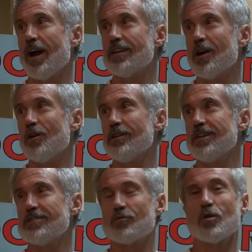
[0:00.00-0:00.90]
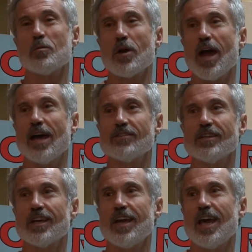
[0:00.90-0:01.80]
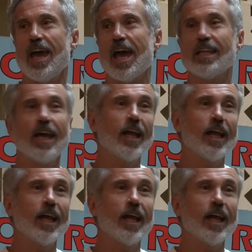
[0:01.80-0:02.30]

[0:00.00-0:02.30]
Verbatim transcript: I know this, rumor has it, and